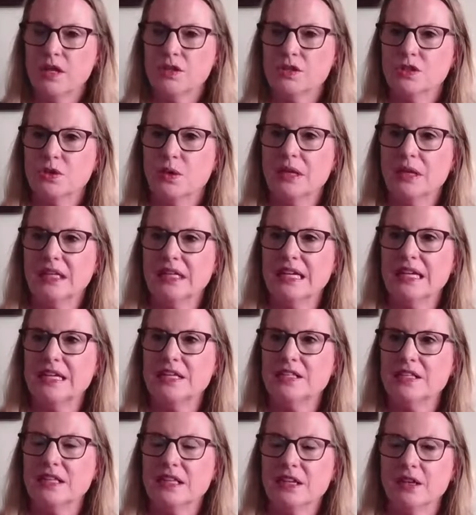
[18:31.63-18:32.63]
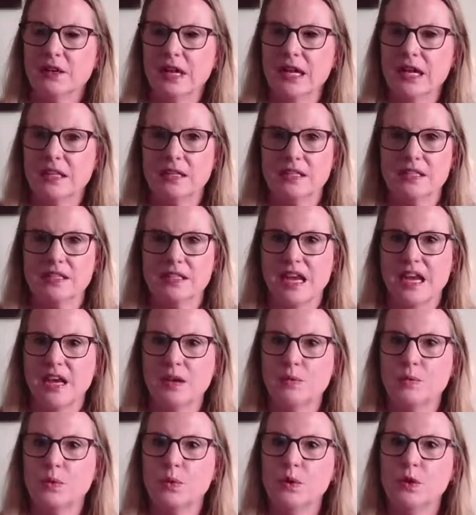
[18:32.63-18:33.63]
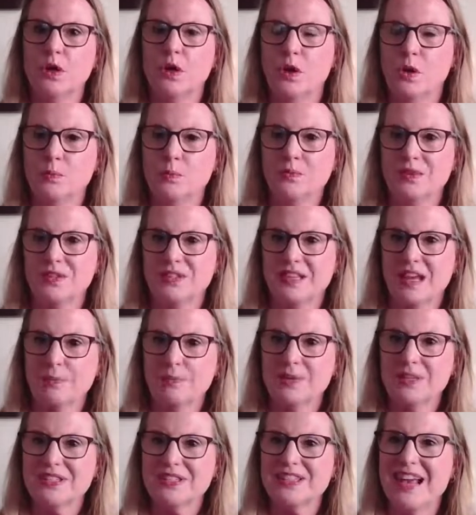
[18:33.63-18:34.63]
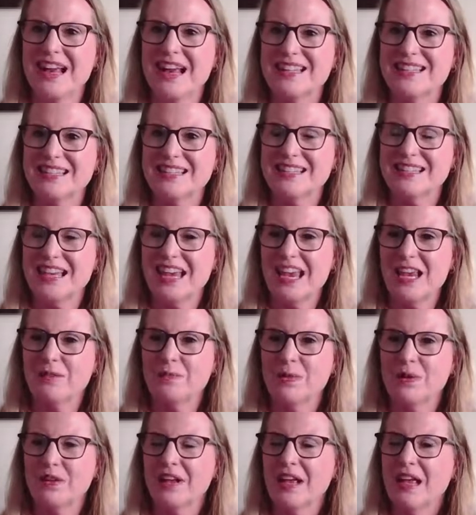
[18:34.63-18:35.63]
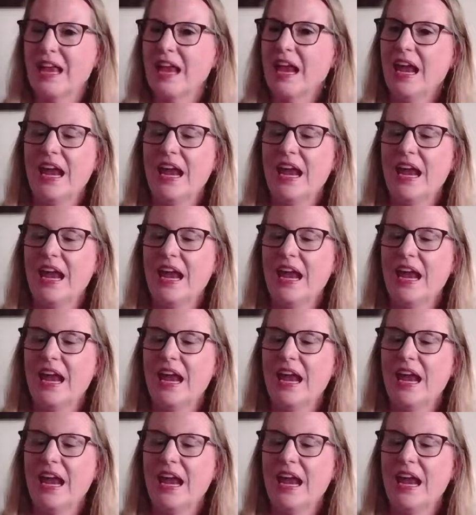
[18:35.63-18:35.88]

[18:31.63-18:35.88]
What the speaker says: So at least they're in the same room, separate sides of the table,